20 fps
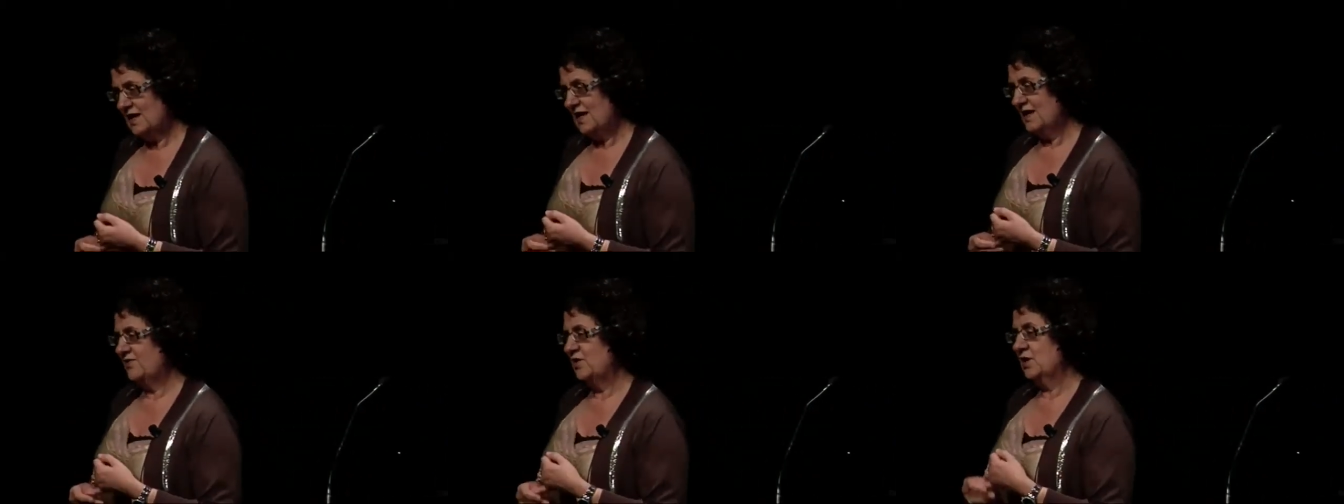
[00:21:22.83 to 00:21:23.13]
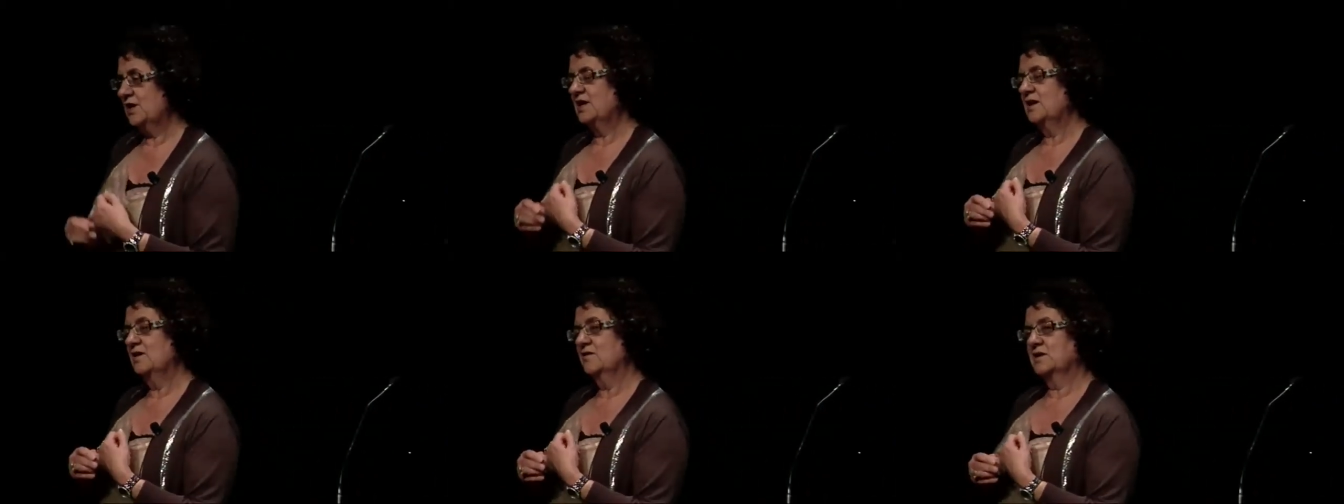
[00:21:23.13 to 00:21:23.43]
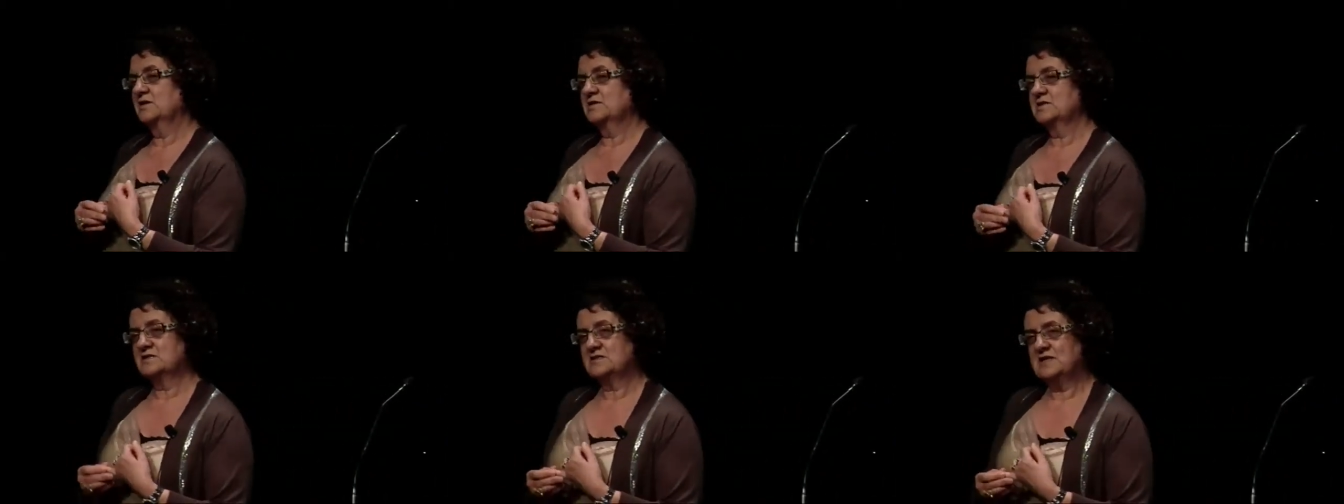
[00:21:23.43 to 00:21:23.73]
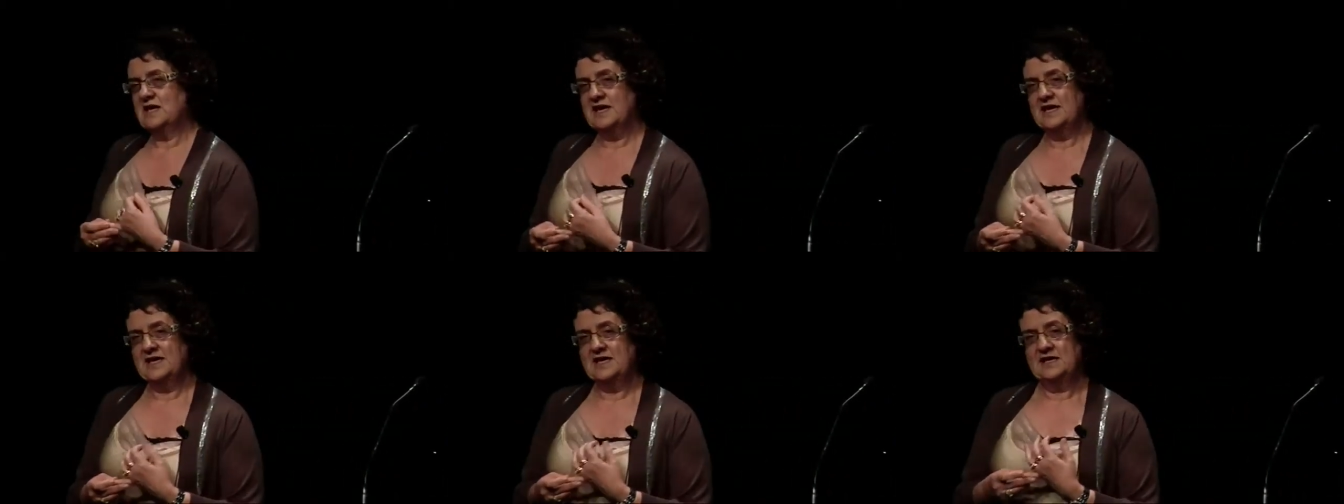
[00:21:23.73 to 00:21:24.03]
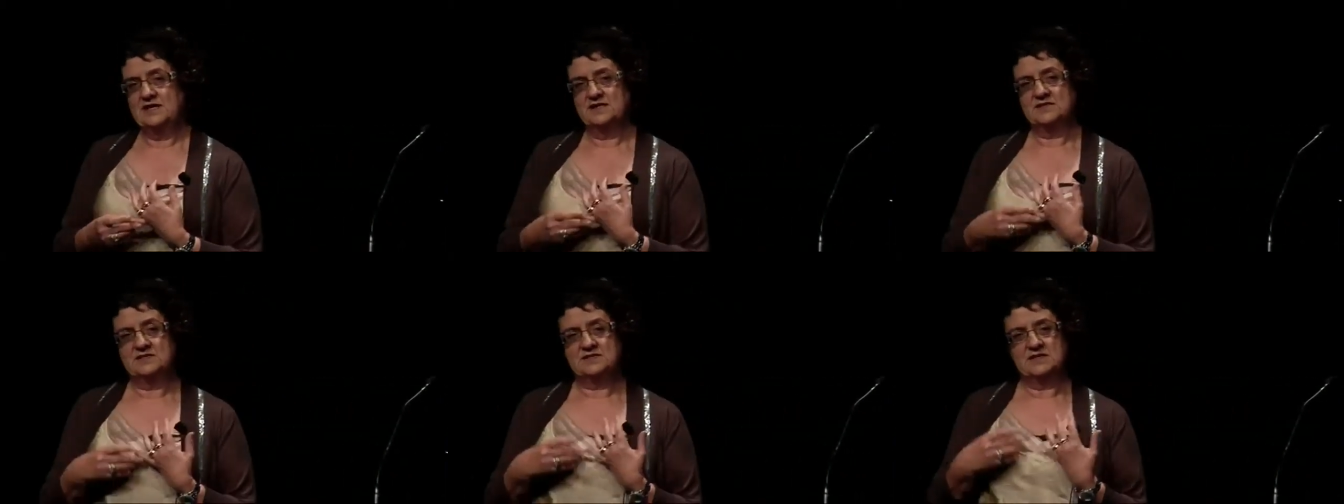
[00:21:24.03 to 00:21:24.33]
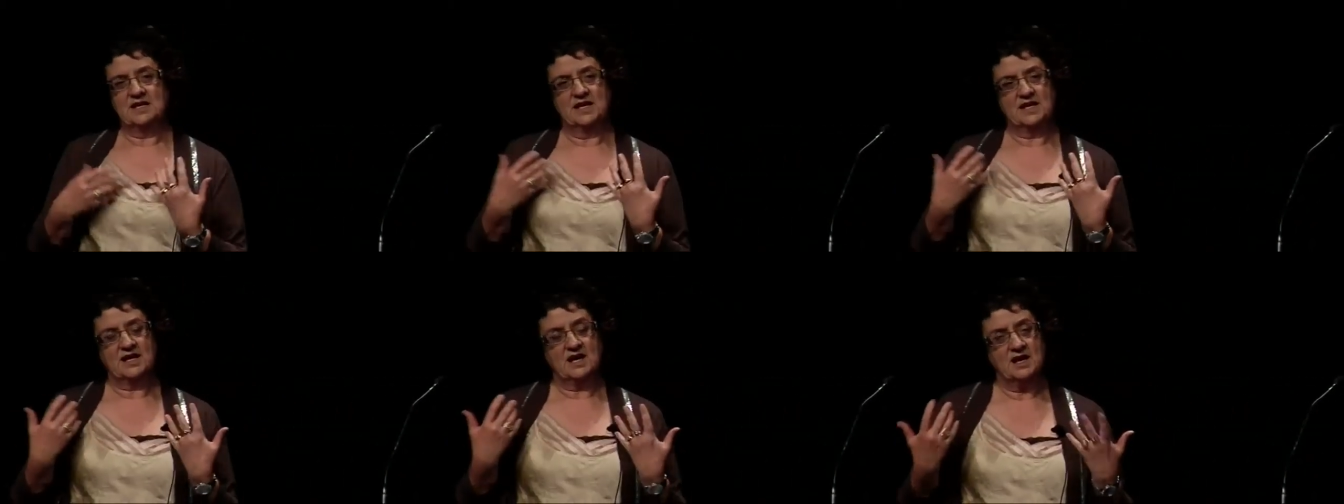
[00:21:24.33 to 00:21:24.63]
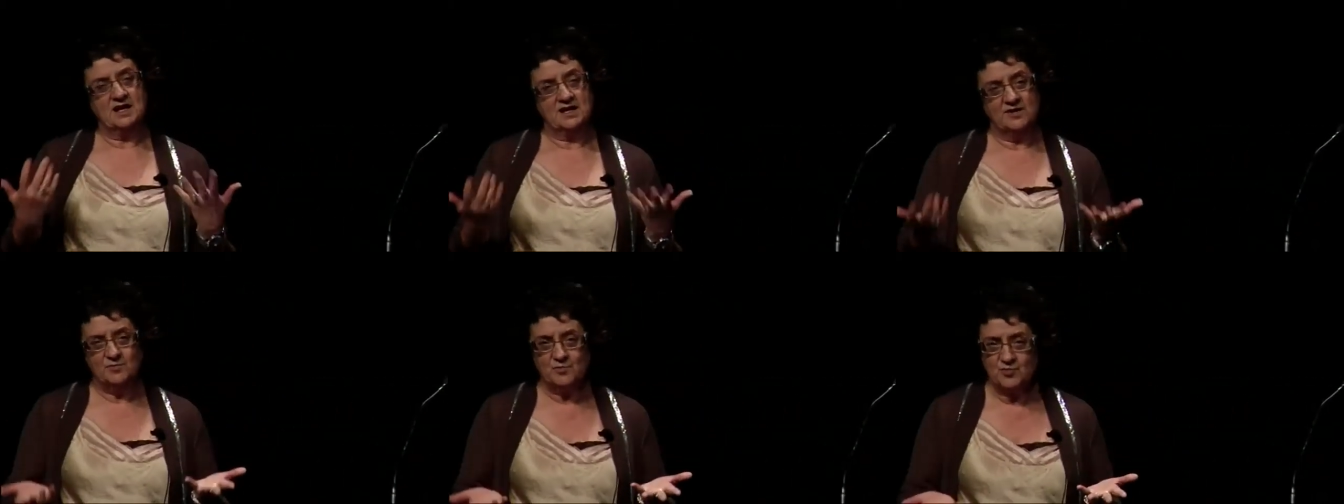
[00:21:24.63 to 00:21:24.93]
I think you can say it's a
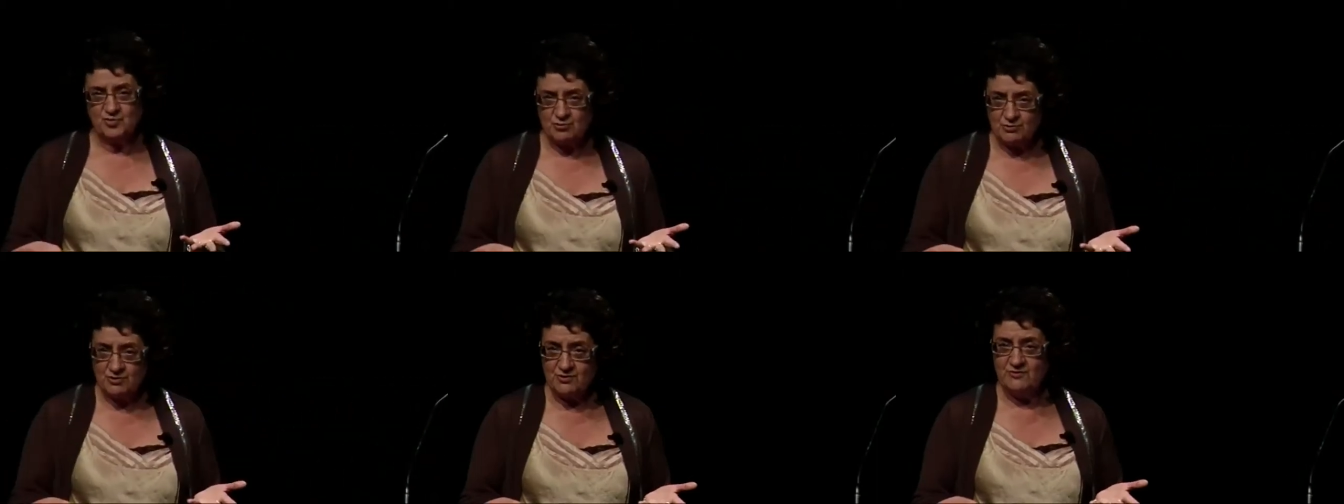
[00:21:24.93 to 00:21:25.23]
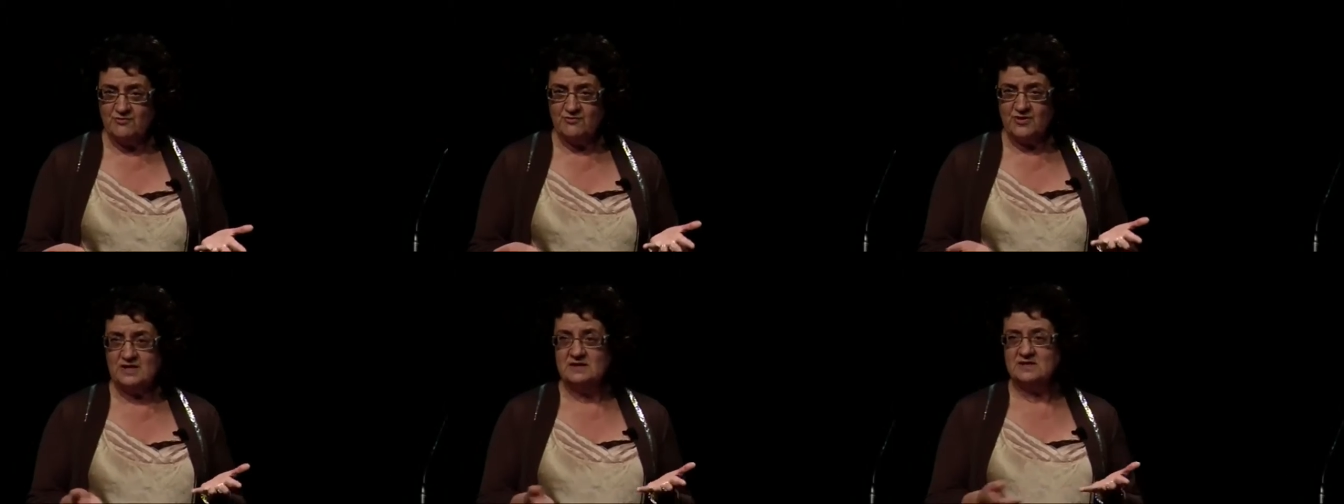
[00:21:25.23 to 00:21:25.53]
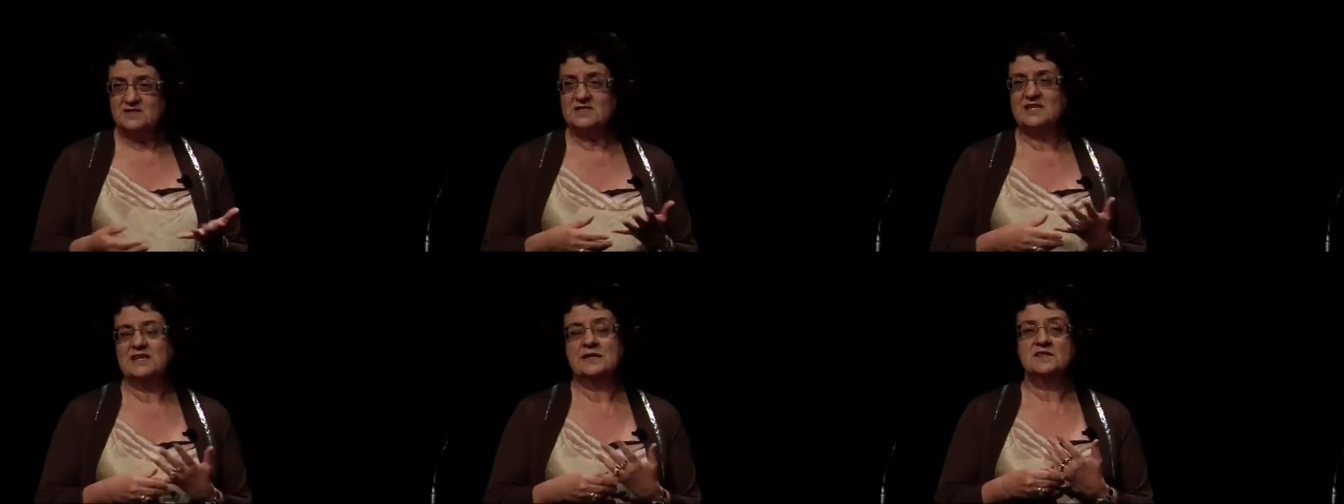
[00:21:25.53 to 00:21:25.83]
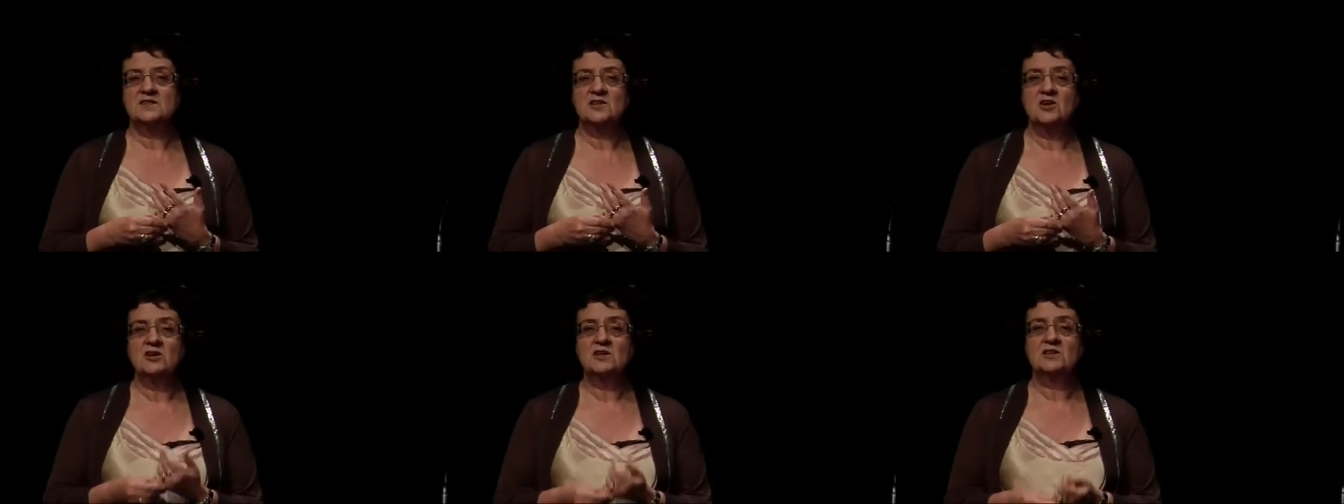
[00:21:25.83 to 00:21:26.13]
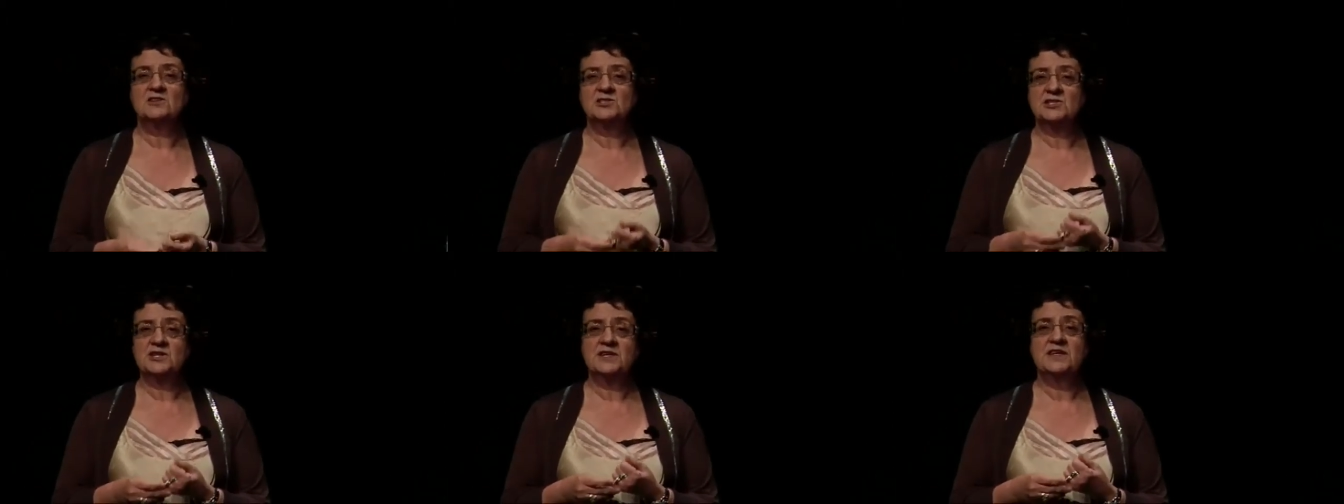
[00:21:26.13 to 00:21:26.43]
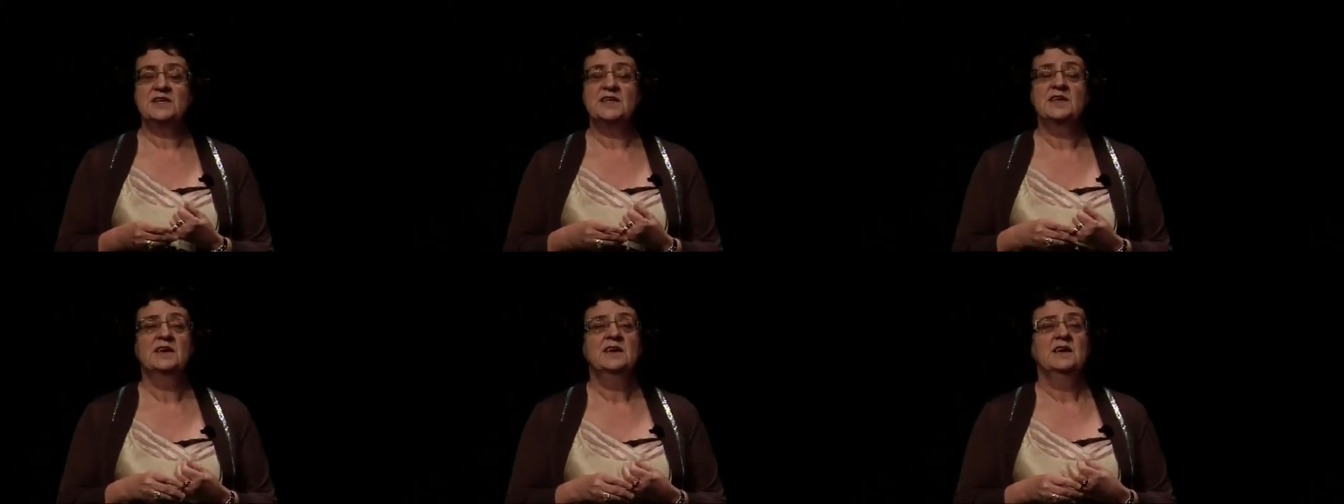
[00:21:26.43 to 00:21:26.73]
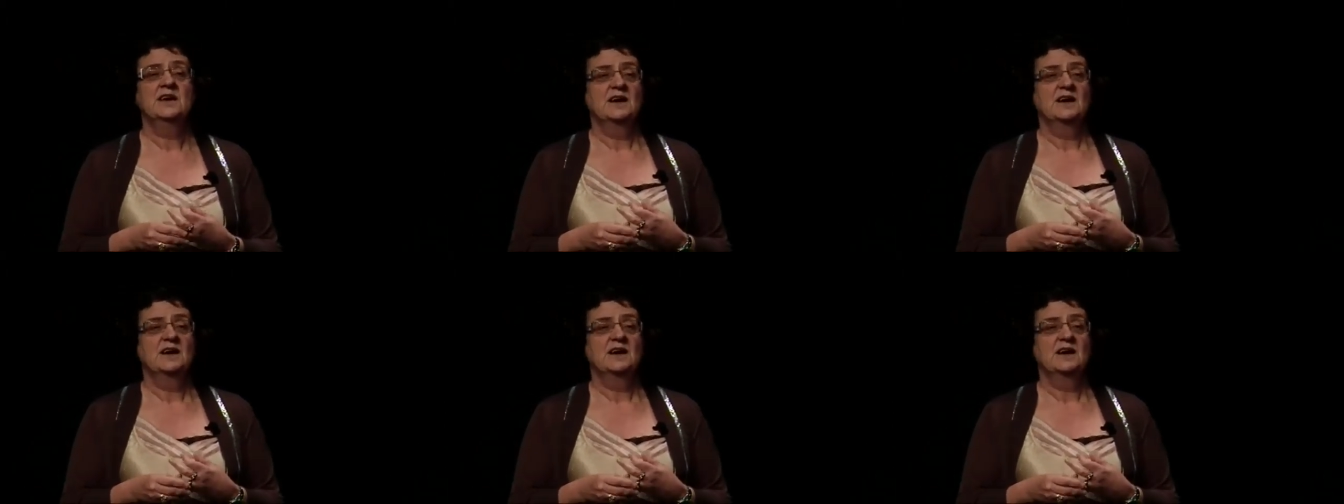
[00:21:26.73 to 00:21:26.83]
kind of proven technology.